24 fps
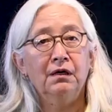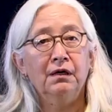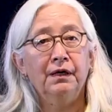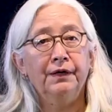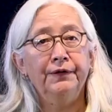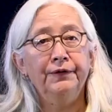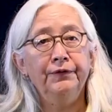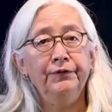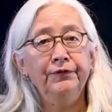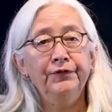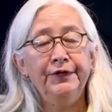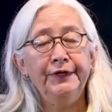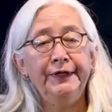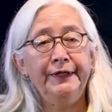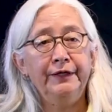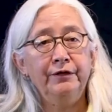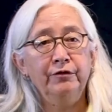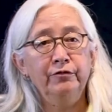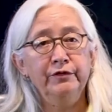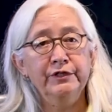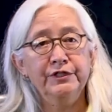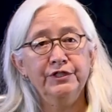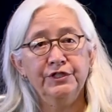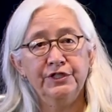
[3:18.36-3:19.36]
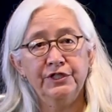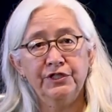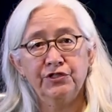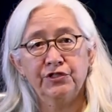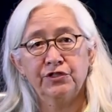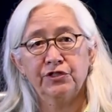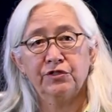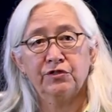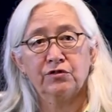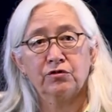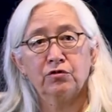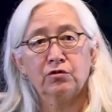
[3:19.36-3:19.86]
I don't think I
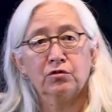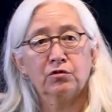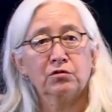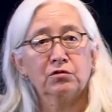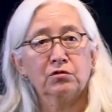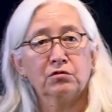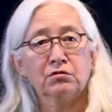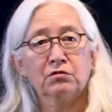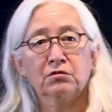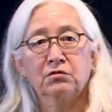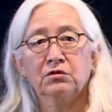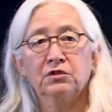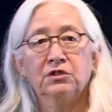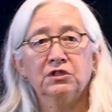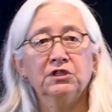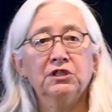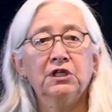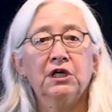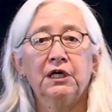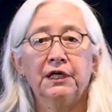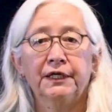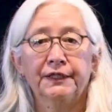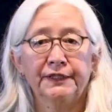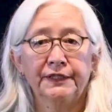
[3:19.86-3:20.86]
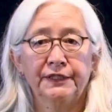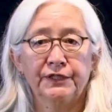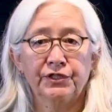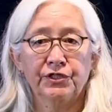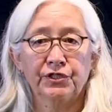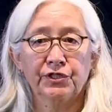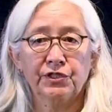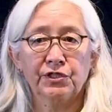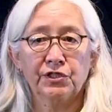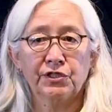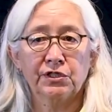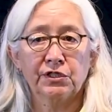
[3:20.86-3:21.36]
resist it or not. It's
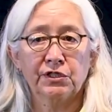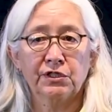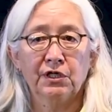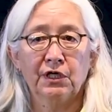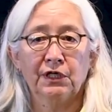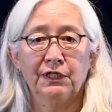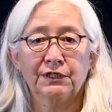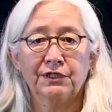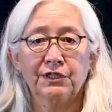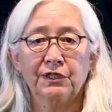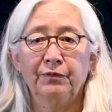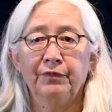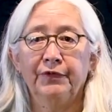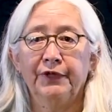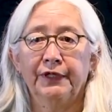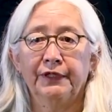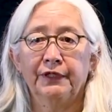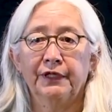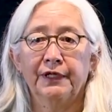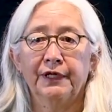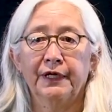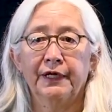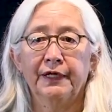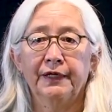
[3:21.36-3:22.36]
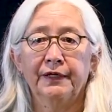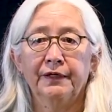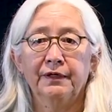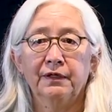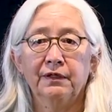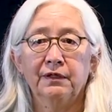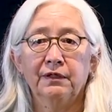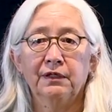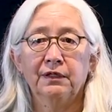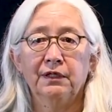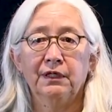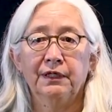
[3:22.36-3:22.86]
just not something that I
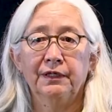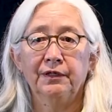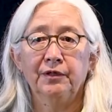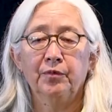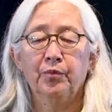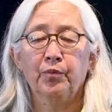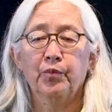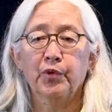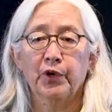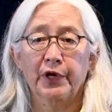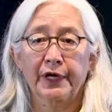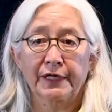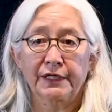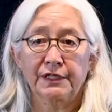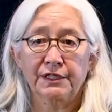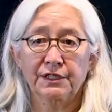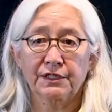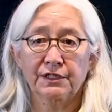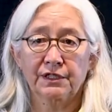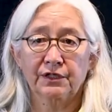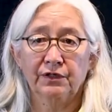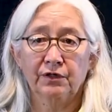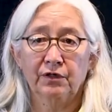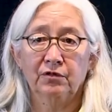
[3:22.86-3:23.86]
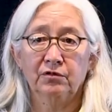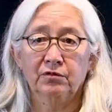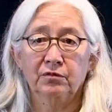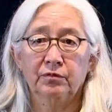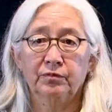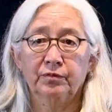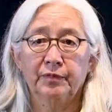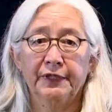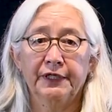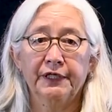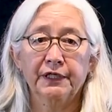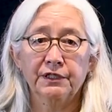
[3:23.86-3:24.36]
embrace, you know,
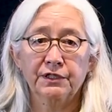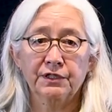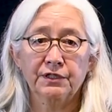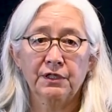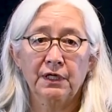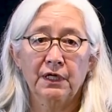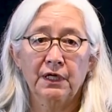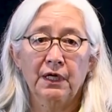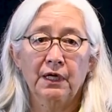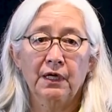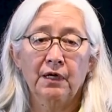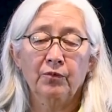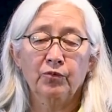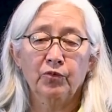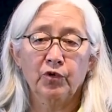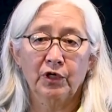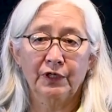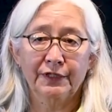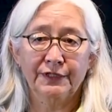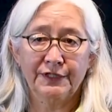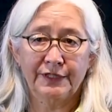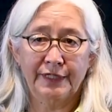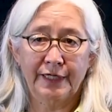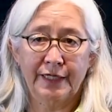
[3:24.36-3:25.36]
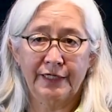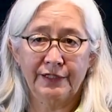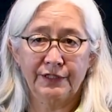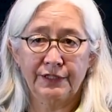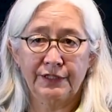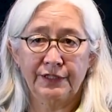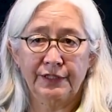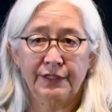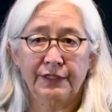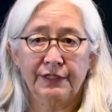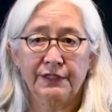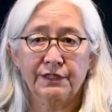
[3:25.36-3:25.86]
because bronze
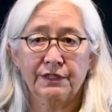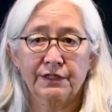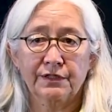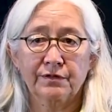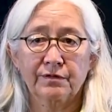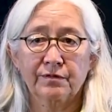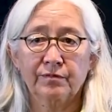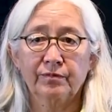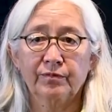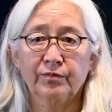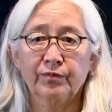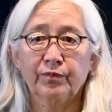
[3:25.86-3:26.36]
casting is,